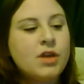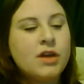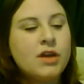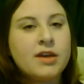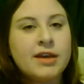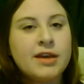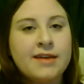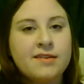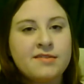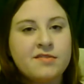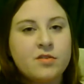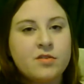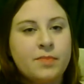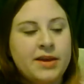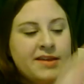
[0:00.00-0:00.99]
you can get this
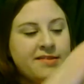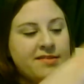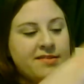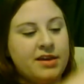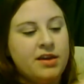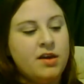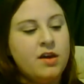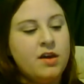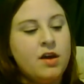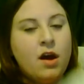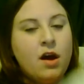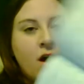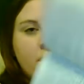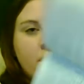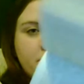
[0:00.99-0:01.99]
little beastie,
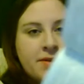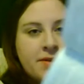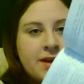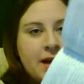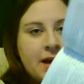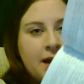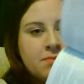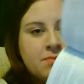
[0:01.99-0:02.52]
open it up